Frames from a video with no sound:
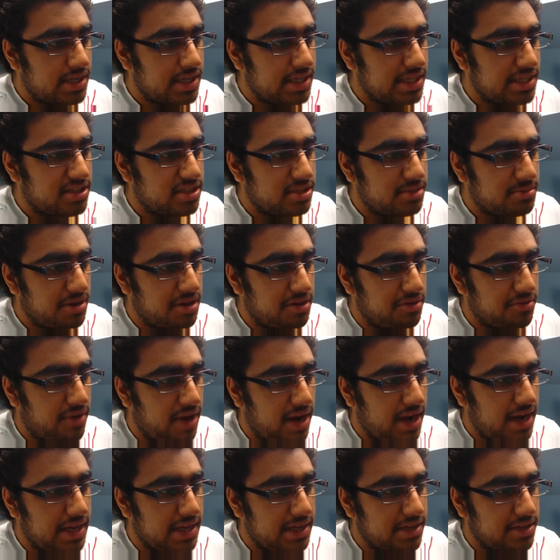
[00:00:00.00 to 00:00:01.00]
needs to be
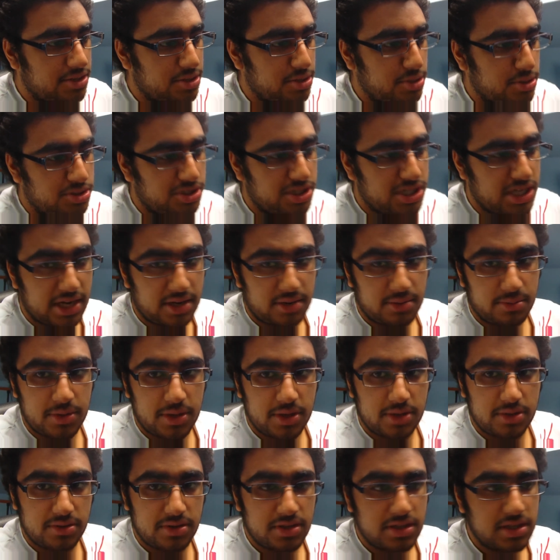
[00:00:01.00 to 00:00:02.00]
run in dual channel
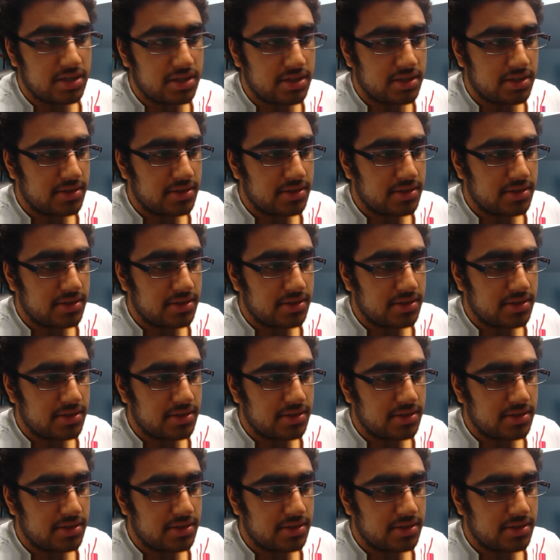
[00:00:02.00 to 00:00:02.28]
mode.